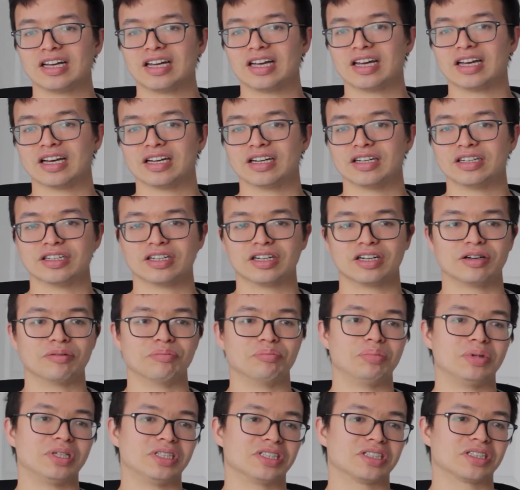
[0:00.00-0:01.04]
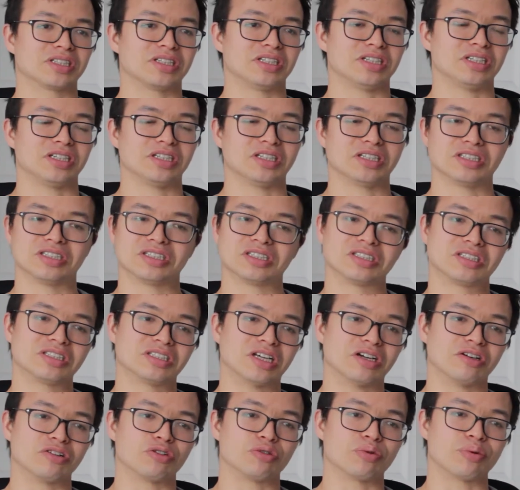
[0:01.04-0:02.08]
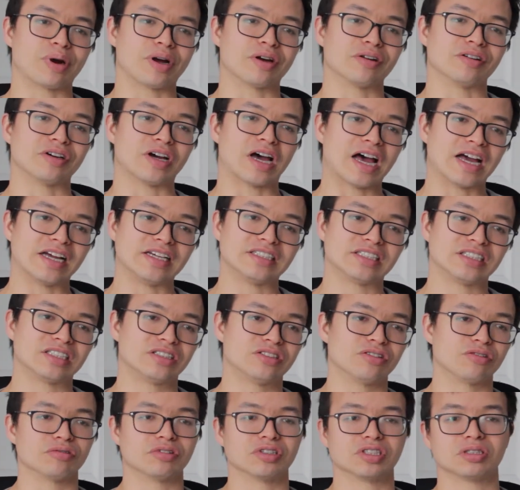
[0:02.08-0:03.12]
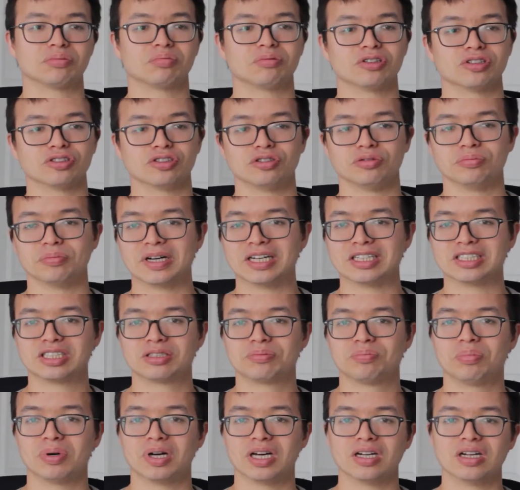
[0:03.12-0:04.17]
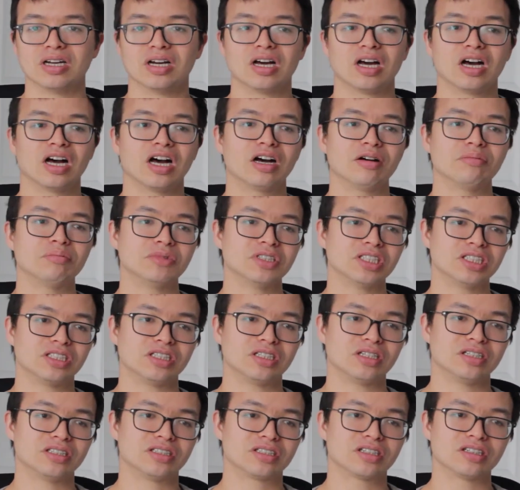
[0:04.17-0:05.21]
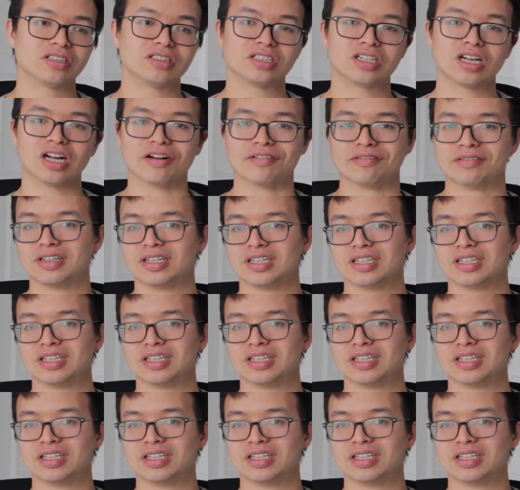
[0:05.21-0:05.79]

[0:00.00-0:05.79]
And basically, it's centered around a heist. Don't want to spoil too much, but it's good stuff.